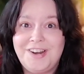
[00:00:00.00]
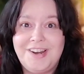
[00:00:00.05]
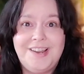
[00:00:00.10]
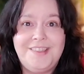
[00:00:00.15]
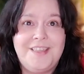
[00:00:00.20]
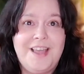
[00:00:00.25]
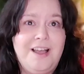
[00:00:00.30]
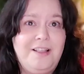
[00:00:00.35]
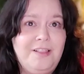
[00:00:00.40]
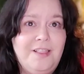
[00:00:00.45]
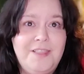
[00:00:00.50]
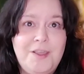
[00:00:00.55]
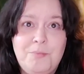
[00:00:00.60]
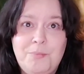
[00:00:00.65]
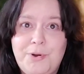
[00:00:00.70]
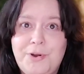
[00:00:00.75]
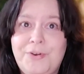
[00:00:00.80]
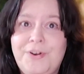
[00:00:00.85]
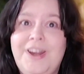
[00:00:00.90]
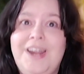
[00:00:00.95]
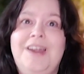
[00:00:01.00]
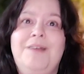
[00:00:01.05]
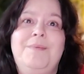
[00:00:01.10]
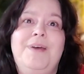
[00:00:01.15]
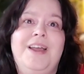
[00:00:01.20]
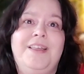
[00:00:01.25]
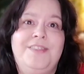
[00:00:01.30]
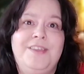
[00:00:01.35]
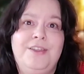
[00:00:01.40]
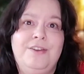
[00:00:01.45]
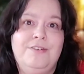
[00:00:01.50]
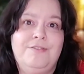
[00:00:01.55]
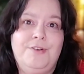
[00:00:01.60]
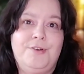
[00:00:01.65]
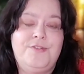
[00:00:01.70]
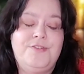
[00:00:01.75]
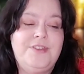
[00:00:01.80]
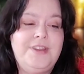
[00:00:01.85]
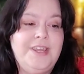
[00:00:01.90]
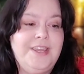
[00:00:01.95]
in the L.L.M program at the
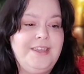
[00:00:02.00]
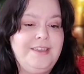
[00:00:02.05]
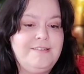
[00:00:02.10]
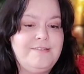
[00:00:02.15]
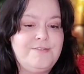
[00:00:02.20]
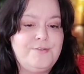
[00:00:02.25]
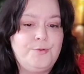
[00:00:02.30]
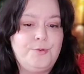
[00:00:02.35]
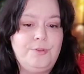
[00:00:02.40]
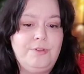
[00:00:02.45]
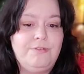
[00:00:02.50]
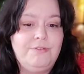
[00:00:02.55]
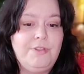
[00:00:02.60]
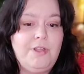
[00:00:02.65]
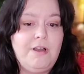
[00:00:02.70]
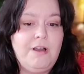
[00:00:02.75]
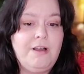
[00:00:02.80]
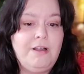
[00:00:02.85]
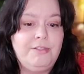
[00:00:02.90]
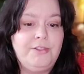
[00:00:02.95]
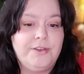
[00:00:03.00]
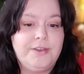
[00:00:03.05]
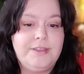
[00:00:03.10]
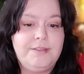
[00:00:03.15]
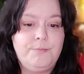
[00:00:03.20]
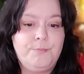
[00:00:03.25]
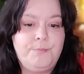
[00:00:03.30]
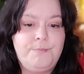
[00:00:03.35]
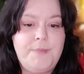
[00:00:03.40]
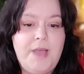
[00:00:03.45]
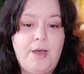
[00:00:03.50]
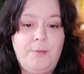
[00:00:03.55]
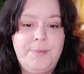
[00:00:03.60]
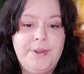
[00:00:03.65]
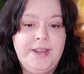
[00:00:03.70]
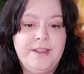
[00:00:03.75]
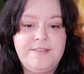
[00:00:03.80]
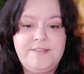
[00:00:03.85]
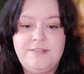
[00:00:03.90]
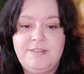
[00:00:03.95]
university's School of Law,
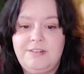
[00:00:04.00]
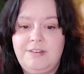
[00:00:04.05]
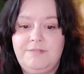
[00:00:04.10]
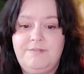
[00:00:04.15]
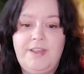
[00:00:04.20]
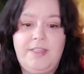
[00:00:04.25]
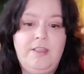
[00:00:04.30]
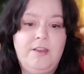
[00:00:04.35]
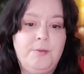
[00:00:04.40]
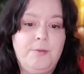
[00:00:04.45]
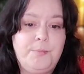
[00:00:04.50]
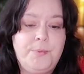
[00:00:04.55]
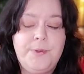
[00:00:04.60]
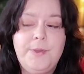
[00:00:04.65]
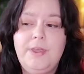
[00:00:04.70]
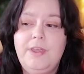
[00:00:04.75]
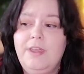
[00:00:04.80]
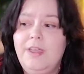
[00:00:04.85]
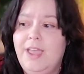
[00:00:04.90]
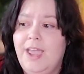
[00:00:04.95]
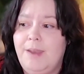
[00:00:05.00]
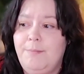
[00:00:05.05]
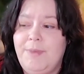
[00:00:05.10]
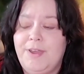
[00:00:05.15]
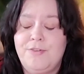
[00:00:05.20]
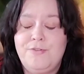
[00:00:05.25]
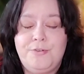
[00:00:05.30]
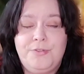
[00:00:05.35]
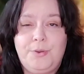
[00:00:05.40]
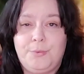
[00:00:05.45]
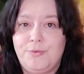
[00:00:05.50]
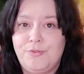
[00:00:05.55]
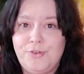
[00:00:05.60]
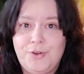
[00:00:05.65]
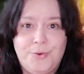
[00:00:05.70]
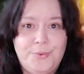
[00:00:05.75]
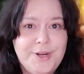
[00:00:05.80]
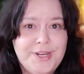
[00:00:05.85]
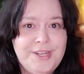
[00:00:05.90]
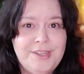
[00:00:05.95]
helping us to develop and make sure there was
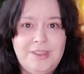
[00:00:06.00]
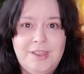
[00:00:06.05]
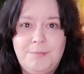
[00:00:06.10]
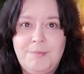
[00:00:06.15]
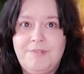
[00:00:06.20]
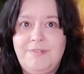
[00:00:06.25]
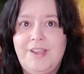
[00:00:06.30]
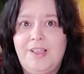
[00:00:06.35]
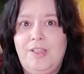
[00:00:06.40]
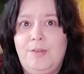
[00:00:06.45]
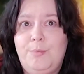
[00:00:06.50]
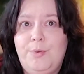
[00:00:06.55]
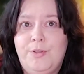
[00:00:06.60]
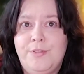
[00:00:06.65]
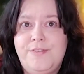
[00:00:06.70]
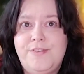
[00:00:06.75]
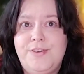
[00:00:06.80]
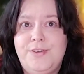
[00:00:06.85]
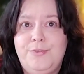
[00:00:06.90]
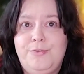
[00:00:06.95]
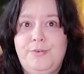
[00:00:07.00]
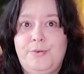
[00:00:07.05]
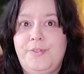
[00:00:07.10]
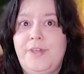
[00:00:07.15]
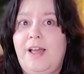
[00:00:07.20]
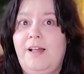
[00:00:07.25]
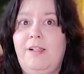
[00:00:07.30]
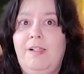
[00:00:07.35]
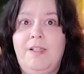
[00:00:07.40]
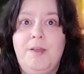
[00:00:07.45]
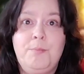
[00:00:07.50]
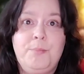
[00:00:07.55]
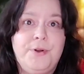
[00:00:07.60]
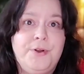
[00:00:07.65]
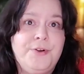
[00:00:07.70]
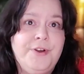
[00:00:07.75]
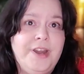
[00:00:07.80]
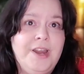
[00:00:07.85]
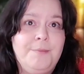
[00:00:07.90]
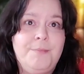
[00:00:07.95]
curriculum available through the L.L.M
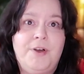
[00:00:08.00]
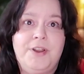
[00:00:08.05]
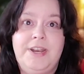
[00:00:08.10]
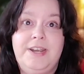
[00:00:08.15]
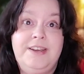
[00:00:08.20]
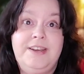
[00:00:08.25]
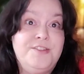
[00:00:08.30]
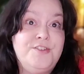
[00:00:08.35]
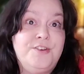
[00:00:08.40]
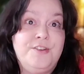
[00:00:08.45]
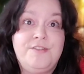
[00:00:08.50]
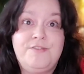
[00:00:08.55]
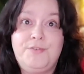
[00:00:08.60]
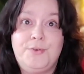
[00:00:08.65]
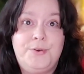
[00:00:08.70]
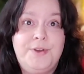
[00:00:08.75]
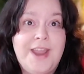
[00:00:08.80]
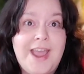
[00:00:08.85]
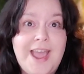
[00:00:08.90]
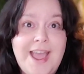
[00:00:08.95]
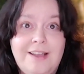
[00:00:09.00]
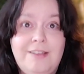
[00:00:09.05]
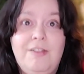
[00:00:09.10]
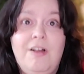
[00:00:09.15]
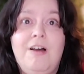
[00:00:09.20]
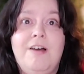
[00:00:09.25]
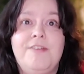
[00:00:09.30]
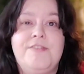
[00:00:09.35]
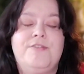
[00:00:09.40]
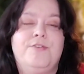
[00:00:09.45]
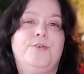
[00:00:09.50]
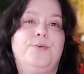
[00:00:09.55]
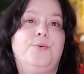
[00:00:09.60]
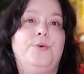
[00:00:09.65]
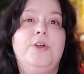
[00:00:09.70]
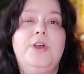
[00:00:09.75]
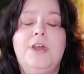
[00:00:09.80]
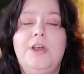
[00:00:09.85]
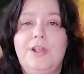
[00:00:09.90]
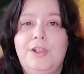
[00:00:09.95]
program on Indigenous student ag law,
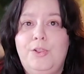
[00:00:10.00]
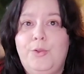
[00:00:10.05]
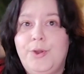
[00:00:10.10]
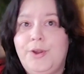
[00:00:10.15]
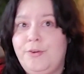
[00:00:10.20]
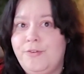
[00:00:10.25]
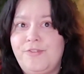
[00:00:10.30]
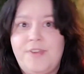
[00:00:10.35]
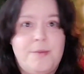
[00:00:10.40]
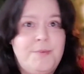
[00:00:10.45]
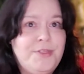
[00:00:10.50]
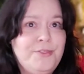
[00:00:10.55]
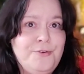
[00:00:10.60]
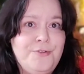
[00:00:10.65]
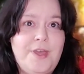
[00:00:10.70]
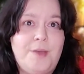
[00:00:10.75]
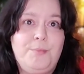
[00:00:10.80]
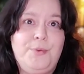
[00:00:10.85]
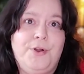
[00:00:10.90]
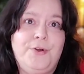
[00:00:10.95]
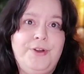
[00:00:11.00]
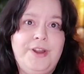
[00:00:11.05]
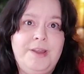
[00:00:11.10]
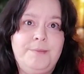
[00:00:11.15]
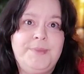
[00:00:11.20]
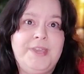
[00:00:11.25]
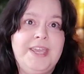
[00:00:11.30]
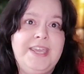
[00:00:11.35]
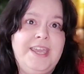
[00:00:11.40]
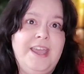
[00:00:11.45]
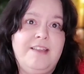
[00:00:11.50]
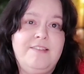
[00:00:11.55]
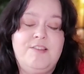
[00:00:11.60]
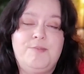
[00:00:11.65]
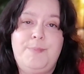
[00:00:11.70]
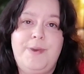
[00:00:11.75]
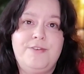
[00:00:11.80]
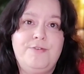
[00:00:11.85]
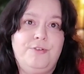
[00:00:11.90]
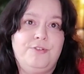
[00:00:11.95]
so lawyers coming through that program can get
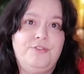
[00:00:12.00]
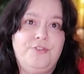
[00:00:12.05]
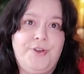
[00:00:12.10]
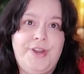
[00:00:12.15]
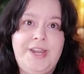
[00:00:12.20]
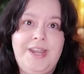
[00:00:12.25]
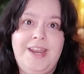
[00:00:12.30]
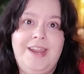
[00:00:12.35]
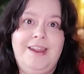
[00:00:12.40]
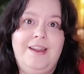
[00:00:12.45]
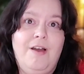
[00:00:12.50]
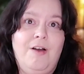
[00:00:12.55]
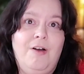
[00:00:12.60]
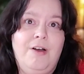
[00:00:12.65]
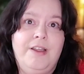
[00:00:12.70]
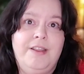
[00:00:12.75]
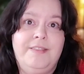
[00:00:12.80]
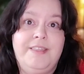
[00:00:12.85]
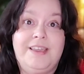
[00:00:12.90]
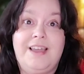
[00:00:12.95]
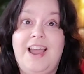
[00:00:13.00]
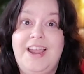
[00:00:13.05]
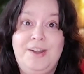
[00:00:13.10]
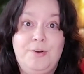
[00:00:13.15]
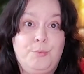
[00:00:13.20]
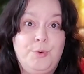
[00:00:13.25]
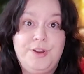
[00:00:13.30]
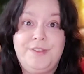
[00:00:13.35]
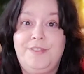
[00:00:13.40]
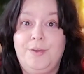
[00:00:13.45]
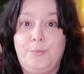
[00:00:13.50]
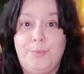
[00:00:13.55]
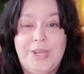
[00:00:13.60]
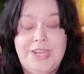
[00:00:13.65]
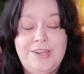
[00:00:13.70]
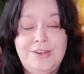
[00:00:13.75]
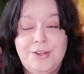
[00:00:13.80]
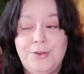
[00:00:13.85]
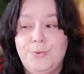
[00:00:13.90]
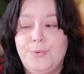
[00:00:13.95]
special training on the kind of work that
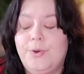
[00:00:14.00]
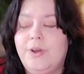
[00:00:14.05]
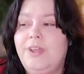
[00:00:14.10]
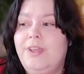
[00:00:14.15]
we do.